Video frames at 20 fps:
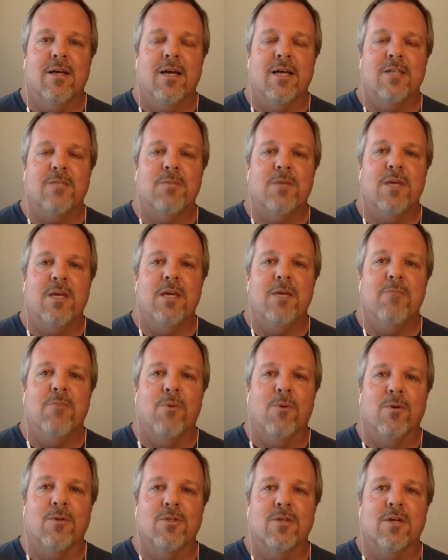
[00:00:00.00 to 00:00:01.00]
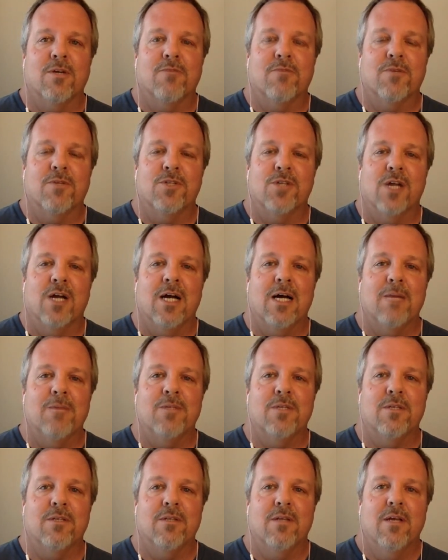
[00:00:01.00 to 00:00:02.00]
SBE boards looking for
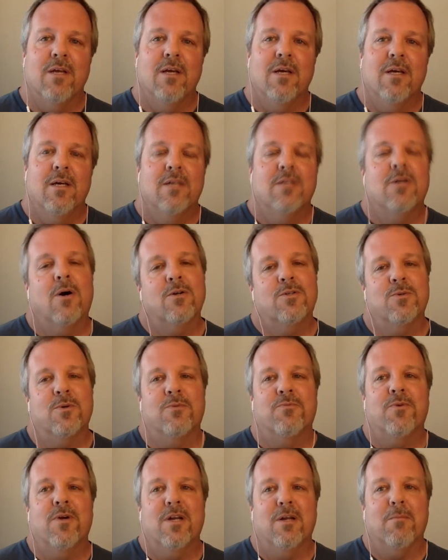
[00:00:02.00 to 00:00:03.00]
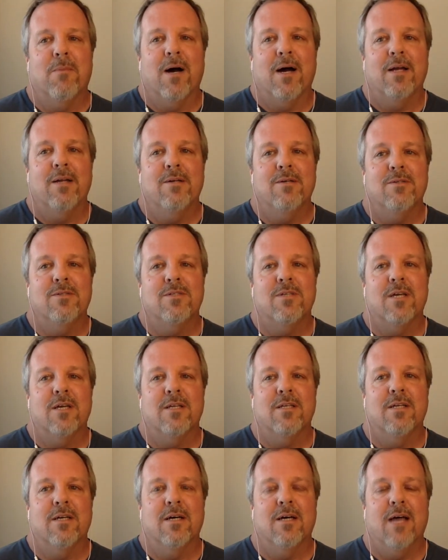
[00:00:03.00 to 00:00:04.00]
jobs, and talked to a friend of mine who
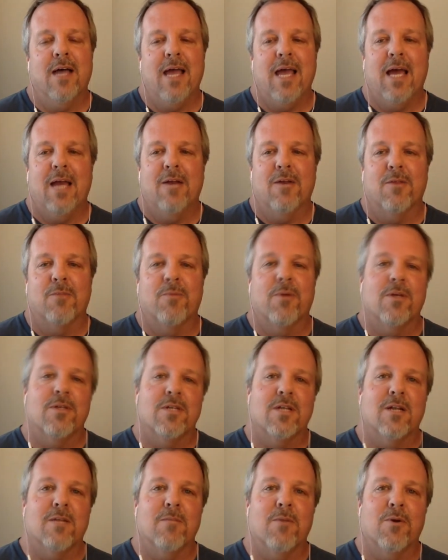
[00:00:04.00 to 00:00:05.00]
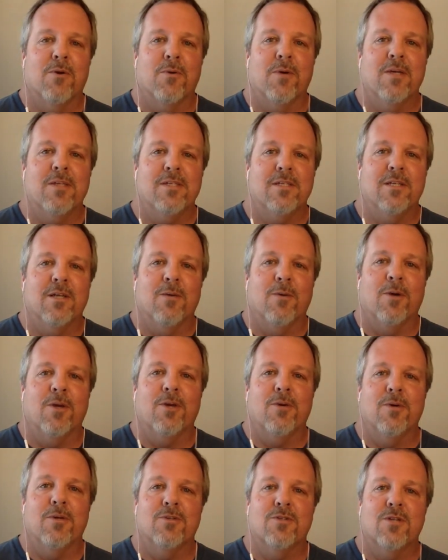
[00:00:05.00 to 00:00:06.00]
said, hey, I know the president of Motor Racing
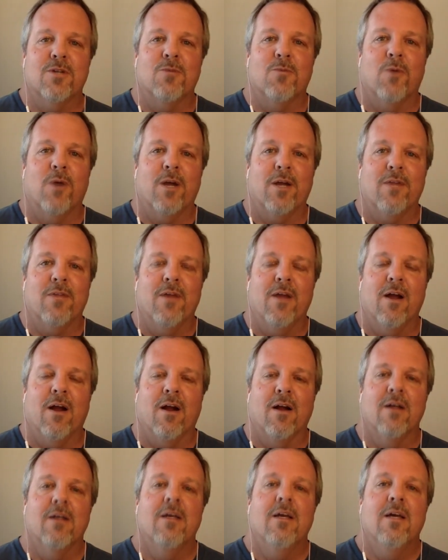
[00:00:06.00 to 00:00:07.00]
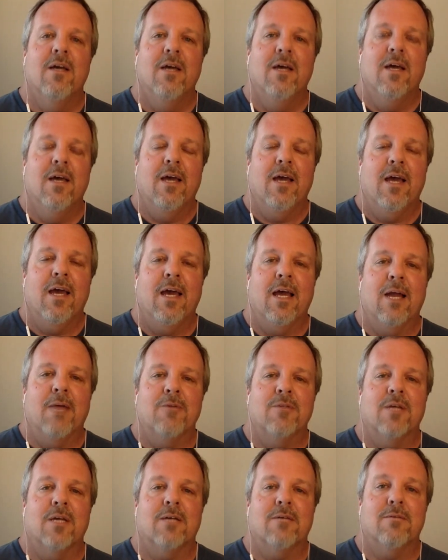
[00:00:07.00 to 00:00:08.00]
Network. You interested in working there? And I
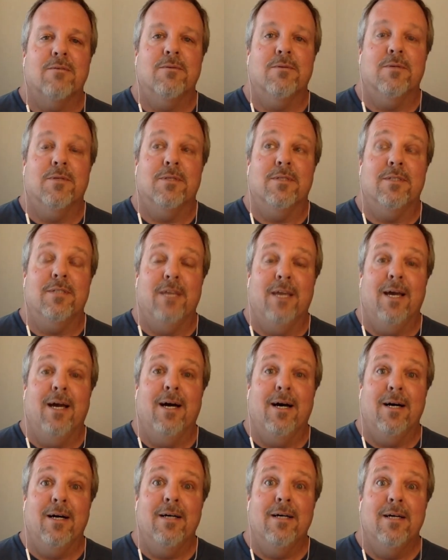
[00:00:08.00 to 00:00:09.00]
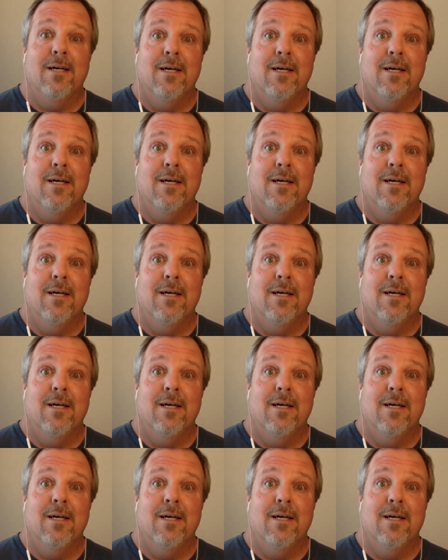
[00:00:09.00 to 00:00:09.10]
was like, well, yeah.